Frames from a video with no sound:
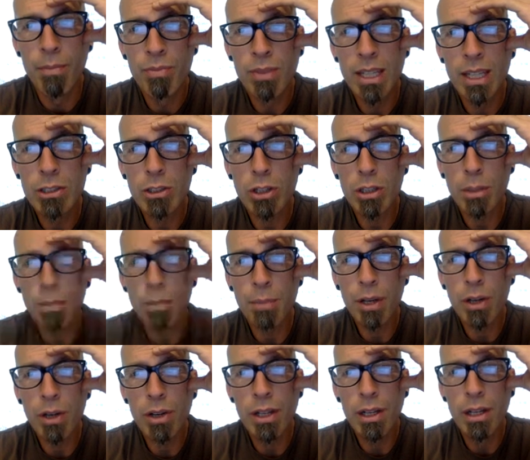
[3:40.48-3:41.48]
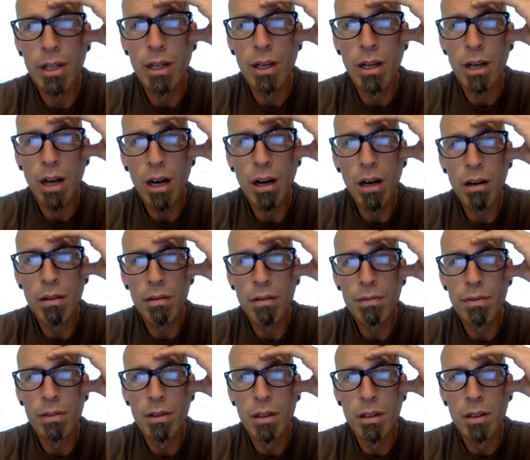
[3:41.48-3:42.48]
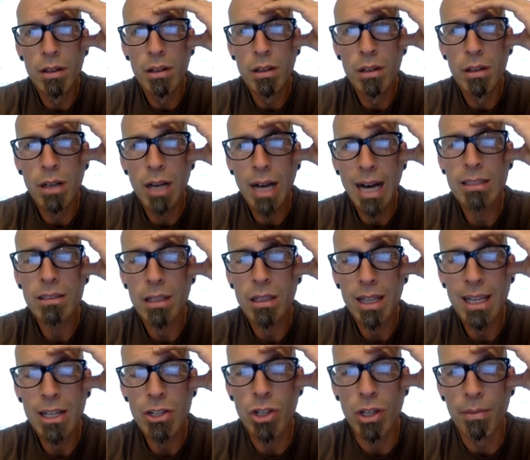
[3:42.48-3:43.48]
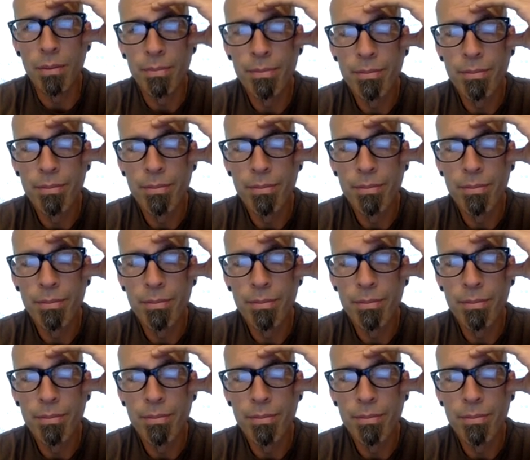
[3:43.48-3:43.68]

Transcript: It's called the period of oscillation.